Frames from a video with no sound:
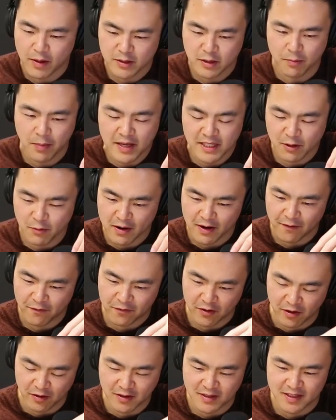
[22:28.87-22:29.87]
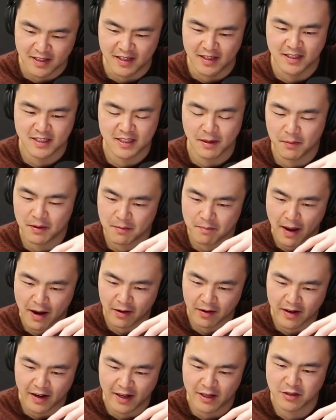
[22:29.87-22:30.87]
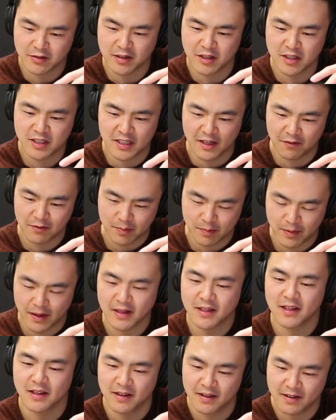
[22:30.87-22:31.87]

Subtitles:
basically when it fuses, some of the mitochondria shift into the...